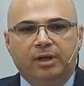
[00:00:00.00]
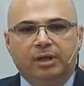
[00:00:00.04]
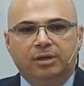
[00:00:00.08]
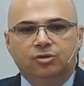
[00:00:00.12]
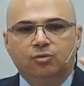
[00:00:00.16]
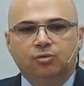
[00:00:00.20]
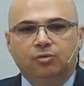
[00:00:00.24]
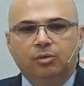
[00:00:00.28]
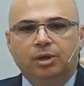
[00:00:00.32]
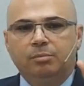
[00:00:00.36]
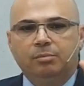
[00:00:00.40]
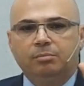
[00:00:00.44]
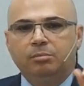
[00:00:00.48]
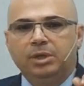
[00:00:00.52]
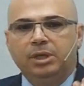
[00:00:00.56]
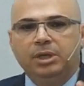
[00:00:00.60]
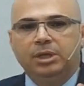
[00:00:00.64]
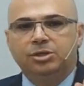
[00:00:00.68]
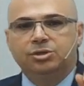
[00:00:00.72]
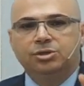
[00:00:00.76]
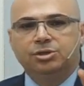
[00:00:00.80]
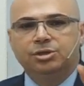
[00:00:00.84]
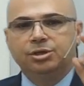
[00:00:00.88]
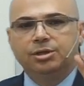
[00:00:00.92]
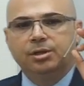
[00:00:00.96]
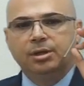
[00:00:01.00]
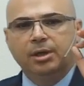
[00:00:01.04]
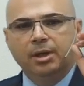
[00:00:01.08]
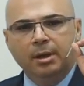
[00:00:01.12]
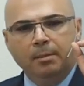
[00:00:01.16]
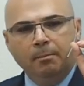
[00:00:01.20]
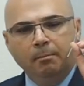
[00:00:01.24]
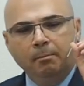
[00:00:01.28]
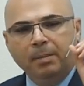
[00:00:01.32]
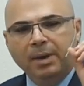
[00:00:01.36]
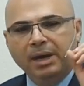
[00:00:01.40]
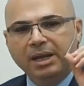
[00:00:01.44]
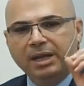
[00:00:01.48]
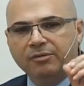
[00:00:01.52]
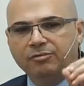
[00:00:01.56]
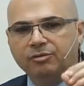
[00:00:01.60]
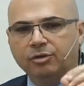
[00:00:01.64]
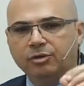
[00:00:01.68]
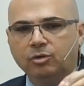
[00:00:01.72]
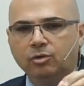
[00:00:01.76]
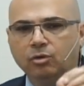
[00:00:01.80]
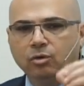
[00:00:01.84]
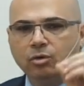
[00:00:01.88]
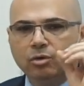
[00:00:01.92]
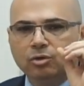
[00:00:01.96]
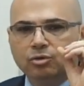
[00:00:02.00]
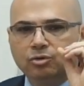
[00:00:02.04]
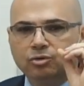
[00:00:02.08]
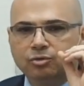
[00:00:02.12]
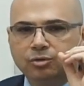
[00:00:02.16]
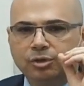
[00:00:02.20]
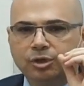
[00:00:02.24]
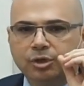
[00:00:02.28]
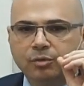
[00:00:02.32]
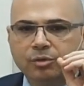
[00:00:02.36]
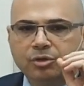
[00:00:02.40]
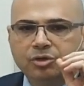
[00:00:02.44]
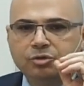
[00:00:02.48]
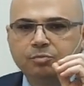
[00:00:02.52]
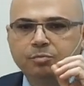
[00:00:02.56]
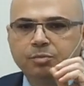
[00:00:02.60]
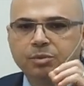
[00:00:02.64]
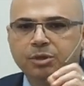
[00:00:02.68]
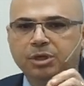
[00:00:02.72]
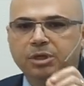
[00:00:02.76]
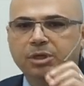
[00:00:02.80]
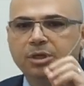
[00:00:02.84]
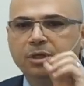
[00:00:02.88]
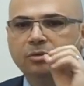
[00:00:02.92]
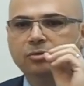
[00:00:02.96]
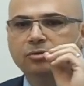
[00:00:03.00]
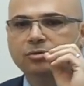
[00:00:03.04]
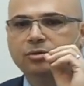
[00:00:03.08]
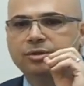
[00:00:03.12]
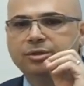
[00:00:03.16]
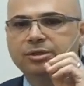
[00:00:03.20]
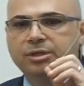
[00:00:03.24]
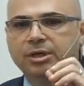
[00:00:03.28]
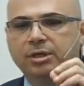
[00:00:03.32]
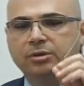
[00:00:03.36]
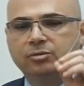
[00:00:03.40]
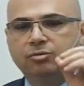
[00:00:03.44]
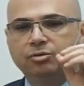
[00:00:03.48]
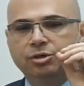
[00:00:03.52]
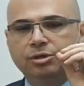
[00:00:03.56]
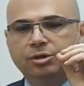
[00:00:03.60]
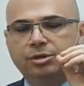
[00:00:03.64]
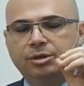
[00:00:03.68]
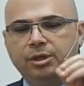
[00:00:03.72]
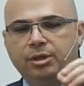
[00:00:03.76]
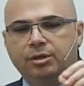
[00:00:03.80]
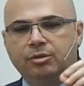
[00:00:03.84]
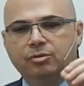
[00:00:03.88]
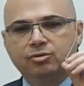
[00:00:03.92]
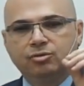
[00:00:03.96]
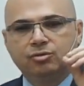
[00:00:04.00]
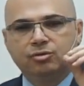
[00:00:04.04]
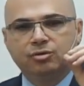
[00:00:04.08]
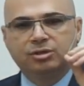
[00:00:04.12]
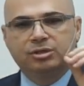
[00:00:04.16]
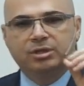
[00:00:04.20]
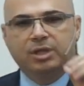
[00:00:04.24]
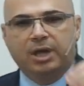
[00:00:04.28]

being preserved. It speaks of a li wonderful limit that the Holy Spirit